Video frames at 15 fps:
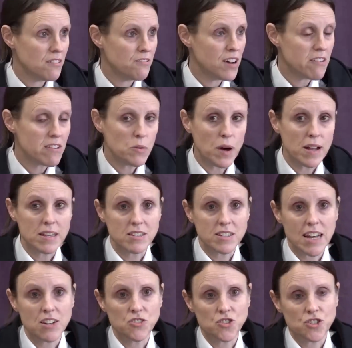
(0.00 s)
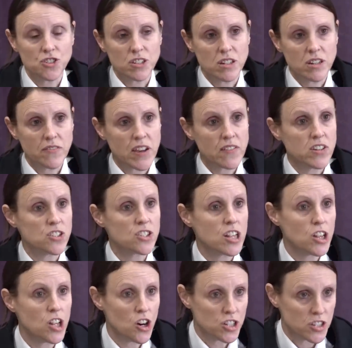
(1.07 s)
very well intentioned and have given us a
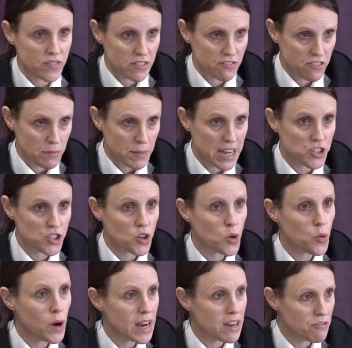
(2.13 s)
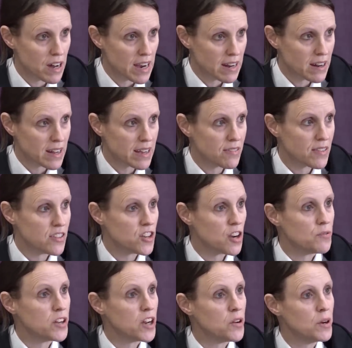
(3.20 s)
lot of information, quite rightly. They
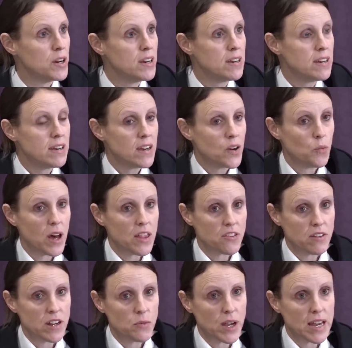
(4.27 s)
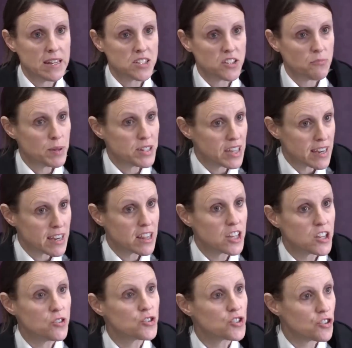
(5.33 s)
don't know whether it is of particular
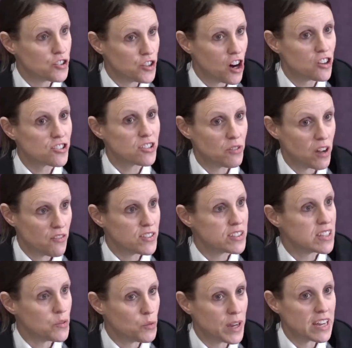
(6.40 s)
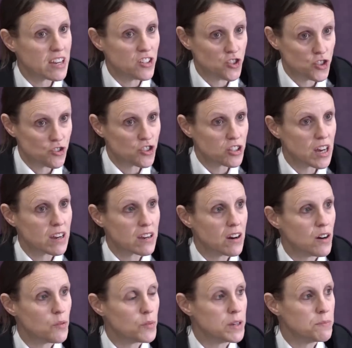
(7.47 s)
use or not, and obviously we can judge that,
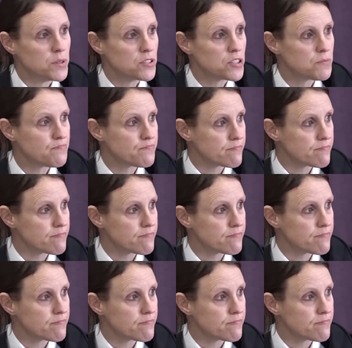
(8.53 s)
can't we? But